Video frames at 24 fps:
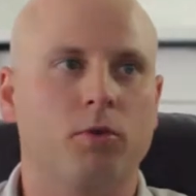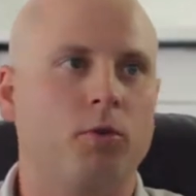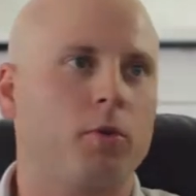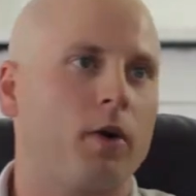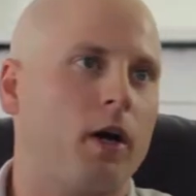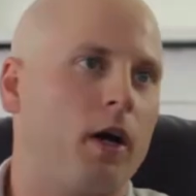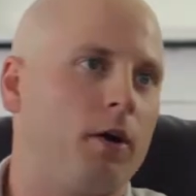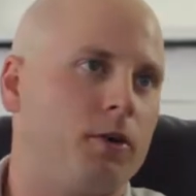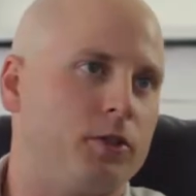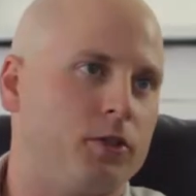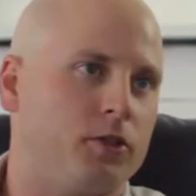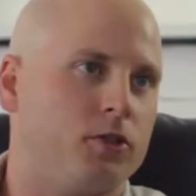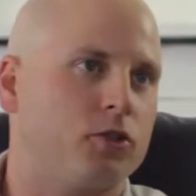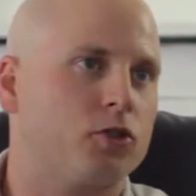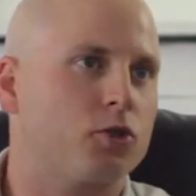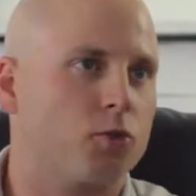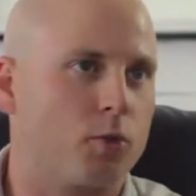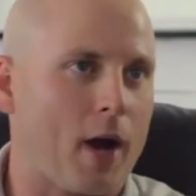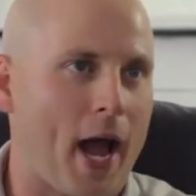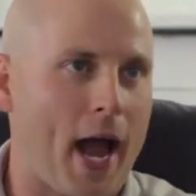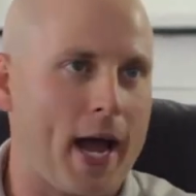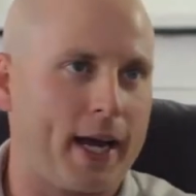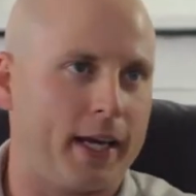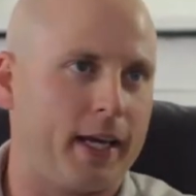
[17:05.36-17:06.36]
to where I was
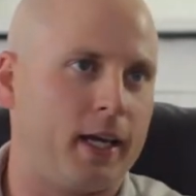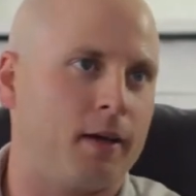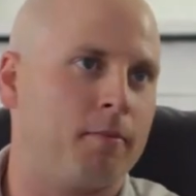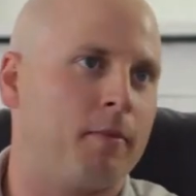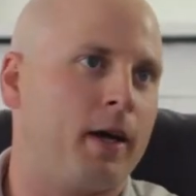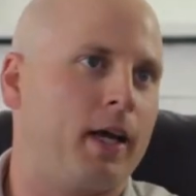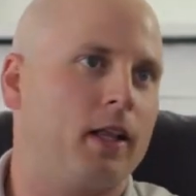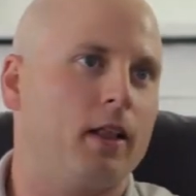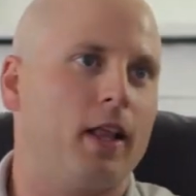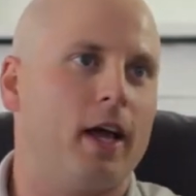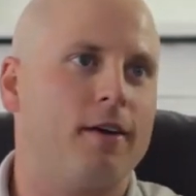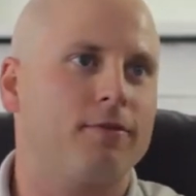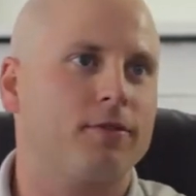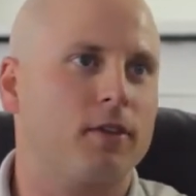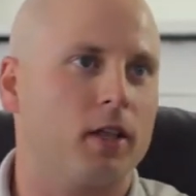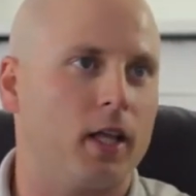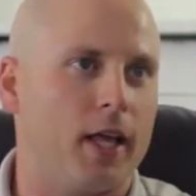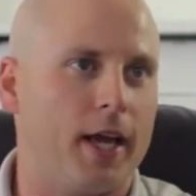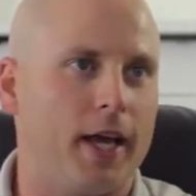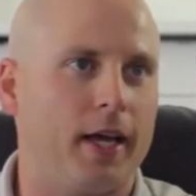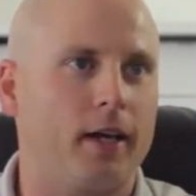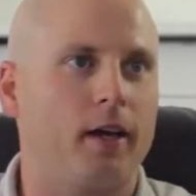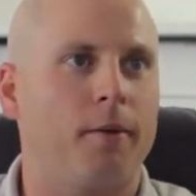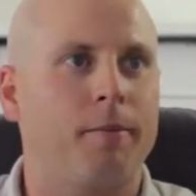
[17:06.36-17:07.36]
dragging my left
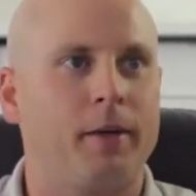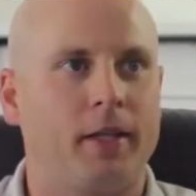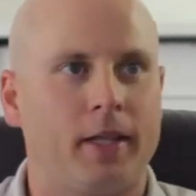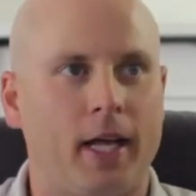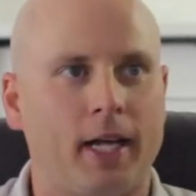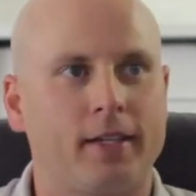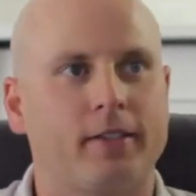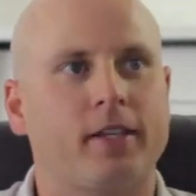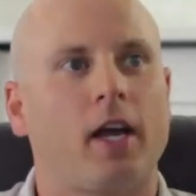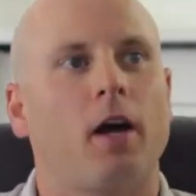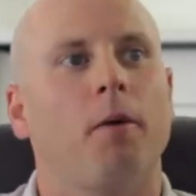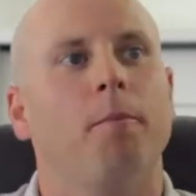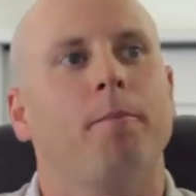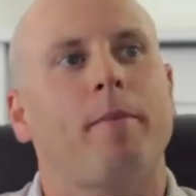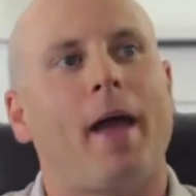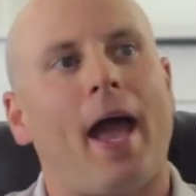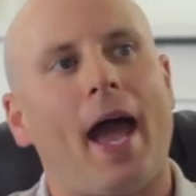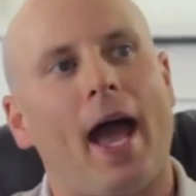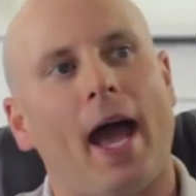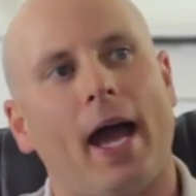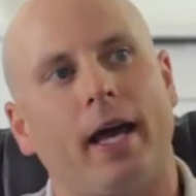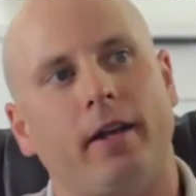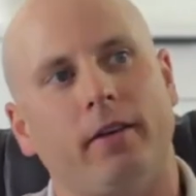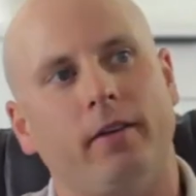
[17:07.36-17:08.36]
leg. I mean, that's how
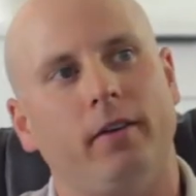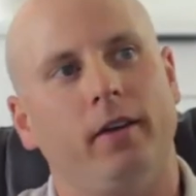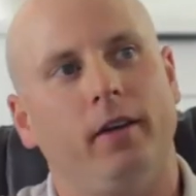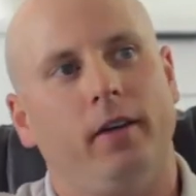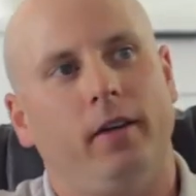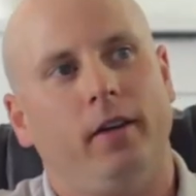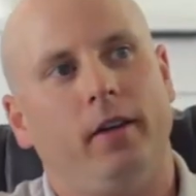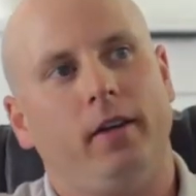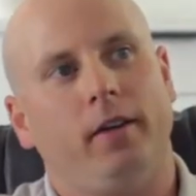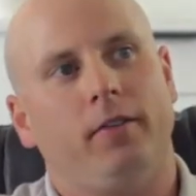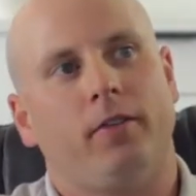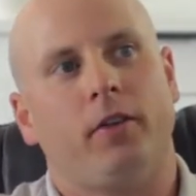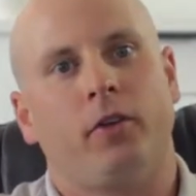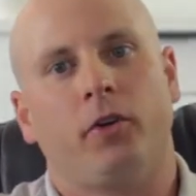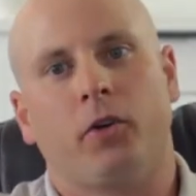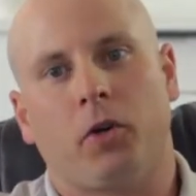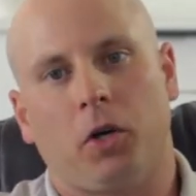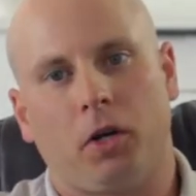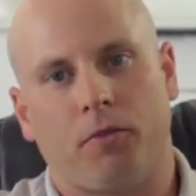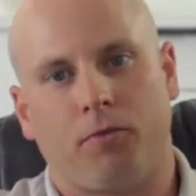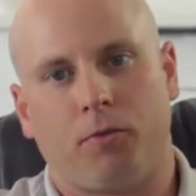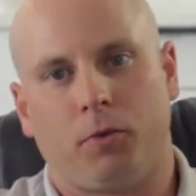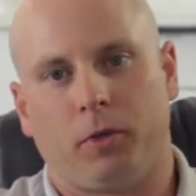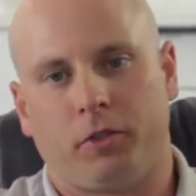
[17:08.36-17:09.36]
bad the
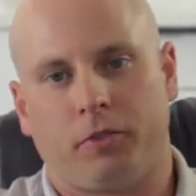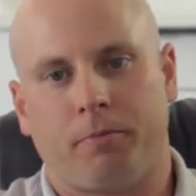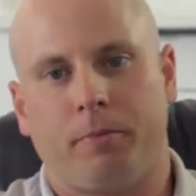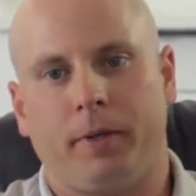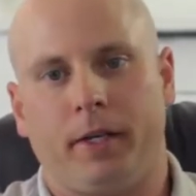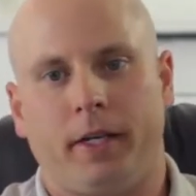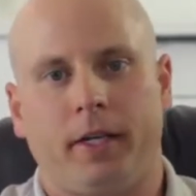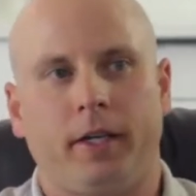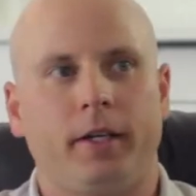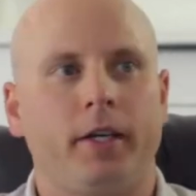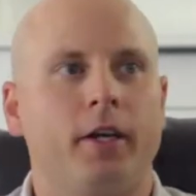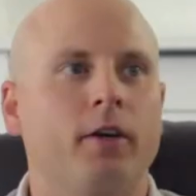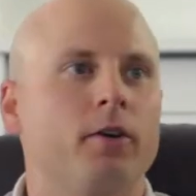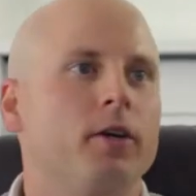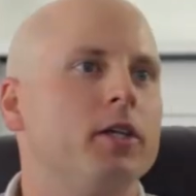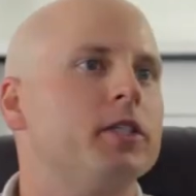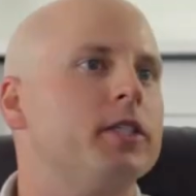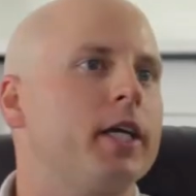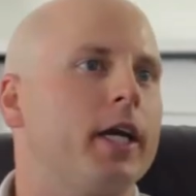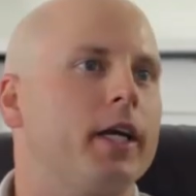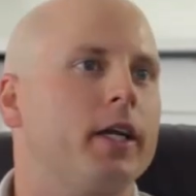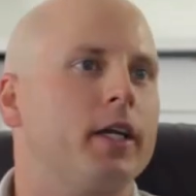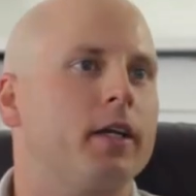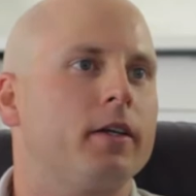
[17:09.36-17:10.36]
nerve was being
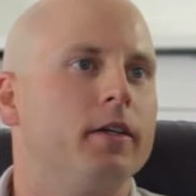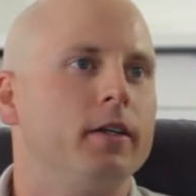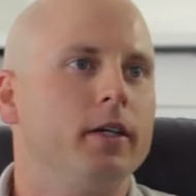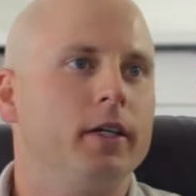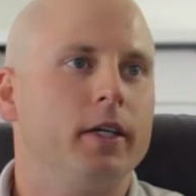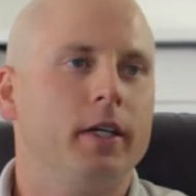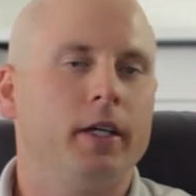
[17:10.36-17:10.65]
irritated.